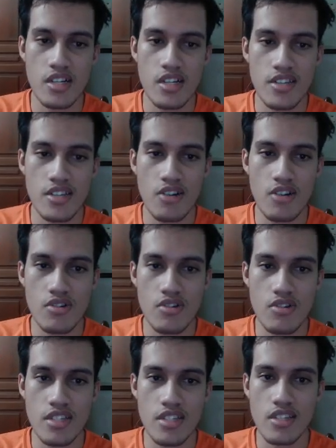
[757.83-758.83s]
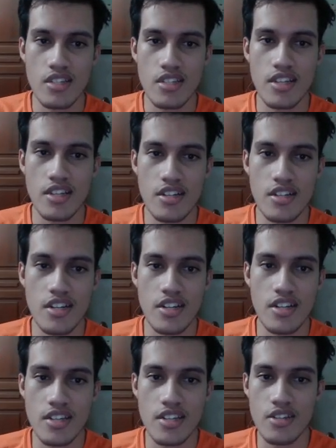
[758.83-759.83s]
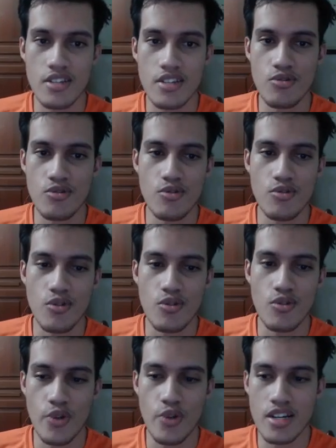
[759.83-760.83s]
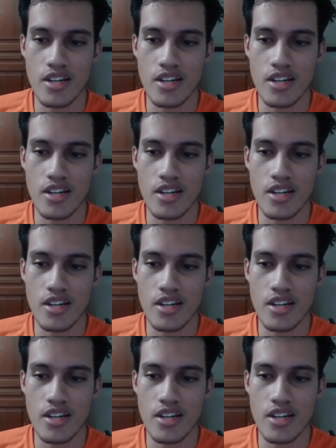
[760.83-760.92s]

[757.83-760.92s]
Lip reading: Auroras. And here they decided to quit the